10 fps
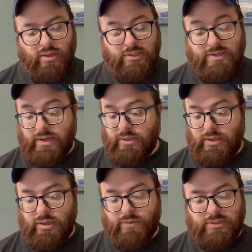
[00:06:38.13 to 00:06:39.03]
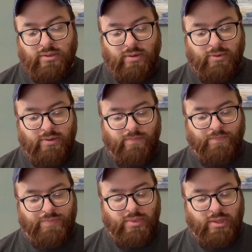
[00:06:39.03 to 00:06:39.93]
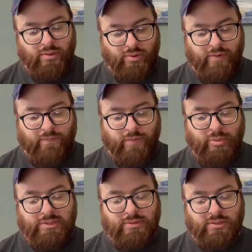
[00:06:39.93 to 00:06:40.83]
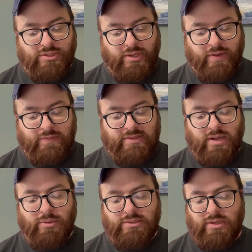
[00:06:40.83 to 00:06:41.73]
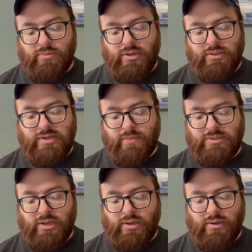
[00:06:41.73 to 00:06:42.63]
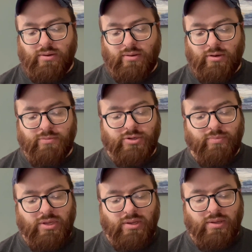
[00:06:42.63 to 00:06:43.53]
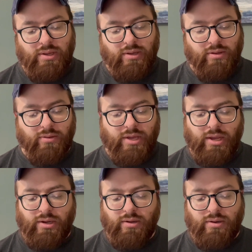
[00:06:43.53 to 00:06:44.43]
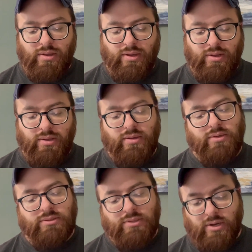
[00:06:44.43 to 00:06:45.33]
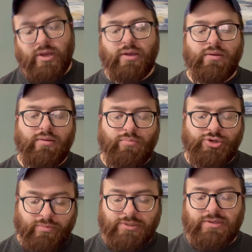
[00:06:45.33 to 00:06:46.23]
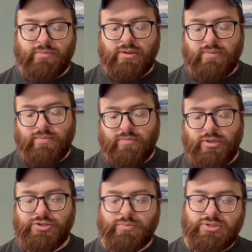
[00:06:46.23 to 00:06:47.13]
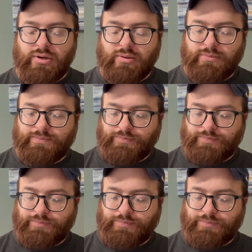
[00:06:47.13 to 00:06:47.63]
Stan Lee, Chris Claremont. Then you have, for pencilers, you have Sal Buscema, Tom Sutton, Herb Trimpe, Gil Kane, Don Heck, John Buscema, and Jim Starlin.